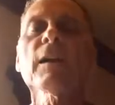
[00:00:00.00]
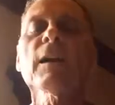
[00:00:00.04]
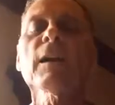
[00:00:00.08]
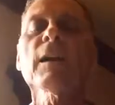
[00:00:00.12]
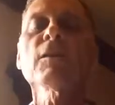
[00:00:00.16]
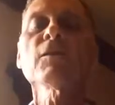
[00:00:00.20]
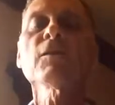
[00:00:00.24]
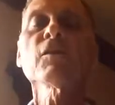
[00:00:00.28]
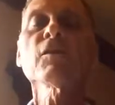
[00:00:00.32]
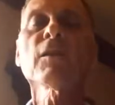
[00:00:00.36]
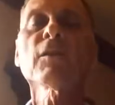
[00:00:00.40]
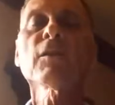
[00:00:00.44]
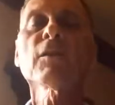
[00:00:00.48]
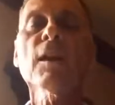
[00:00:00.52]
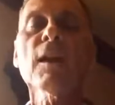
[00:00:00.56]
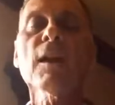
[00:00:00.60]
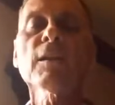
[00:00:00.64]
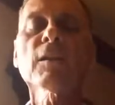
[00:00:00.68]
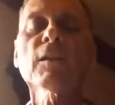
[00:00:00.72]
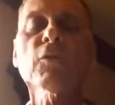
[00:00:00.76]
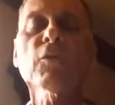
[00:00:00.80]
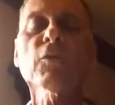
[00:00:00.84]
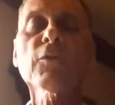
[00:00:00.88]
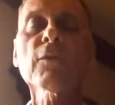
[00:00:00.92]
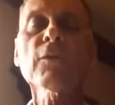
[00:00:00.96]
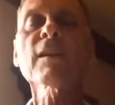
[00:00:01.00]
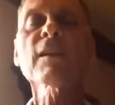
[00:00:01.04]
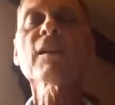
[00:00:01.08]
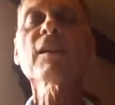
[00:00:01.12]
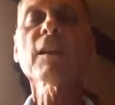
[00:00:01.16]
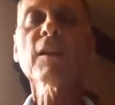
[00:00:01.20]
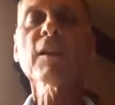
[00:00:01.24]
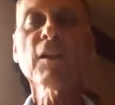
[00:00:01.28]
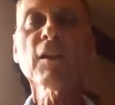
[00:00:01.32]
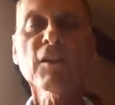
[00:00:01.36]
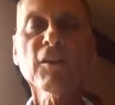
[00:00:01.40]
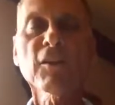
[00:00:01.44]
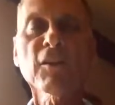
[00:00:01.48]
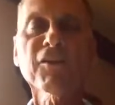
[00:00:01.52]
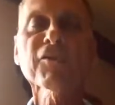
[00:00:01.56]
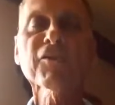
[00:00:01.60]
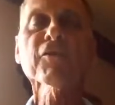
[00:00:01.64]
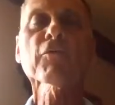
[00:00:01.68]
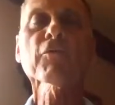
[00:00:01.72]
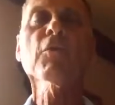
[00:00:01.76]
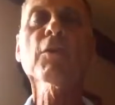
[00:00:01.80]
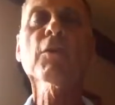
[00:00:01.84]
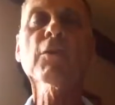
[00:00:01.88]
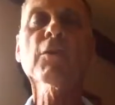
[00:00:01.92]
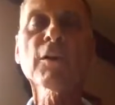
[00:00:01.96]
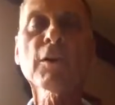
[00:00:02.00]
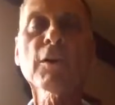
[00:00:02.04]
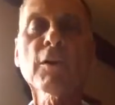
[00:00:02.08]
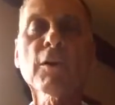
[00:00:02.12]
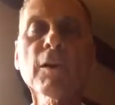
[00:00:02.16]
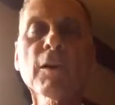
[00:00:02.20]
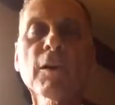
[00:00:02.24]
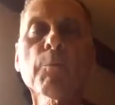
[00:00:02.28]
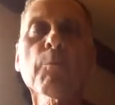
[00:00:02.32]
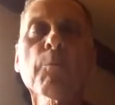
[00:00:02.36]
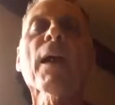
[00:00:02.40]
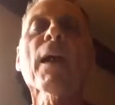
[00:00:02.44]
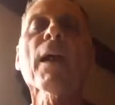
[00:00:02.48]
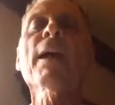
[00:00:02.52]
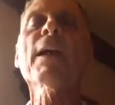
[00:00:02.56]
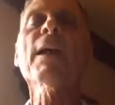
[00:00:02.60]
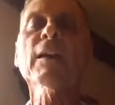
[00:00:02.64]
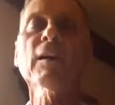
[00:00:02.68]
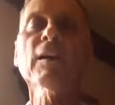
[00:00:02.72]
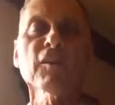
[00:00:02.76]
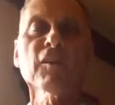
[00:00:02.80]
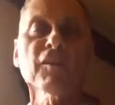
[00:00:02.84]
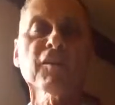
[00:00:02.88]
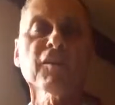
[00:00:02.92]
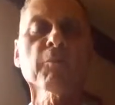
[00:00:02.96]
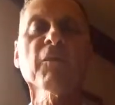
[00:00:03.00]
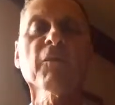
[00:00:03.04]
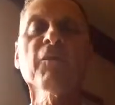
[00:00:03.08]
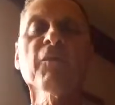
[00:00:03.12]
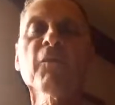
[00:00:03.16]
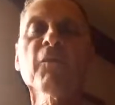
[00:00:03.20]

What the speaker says: and create an extraordinary package,